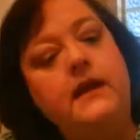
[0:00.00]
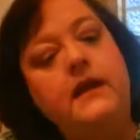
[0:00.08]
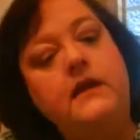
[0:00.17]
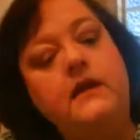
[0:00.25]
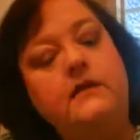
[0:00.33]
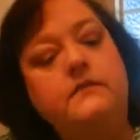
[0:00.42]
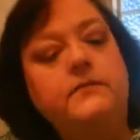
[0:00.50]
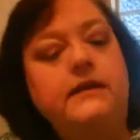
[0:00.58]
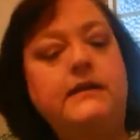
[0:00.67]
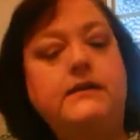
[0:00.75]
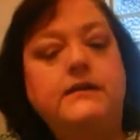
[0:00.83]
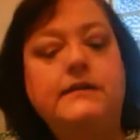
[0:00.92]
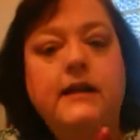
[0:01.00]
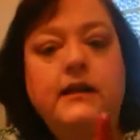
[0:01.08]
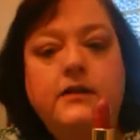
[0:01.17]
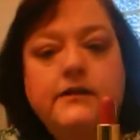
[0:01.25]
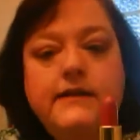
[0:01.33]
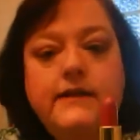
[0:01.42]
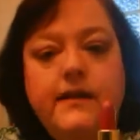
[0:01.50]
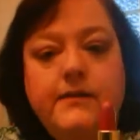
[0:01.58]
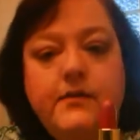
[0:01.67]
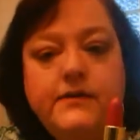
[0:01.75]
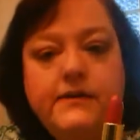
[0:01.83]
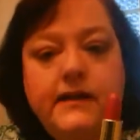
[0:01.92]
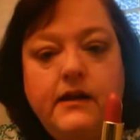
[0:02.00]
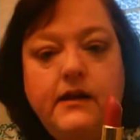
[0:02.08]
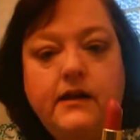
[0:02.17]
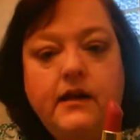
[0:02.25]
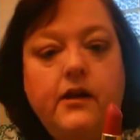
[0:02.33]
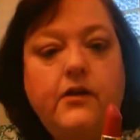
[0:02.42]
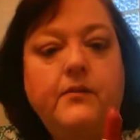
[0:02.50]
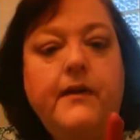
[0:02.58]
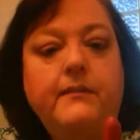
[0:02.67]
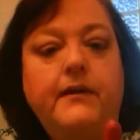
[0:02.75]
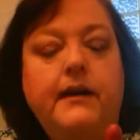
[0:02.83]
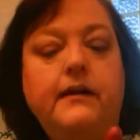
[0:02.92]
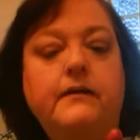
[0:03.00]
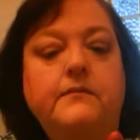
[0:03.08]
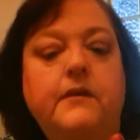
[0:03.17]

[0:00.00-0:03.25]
And it just kind of looks like that Marcella color, maybe.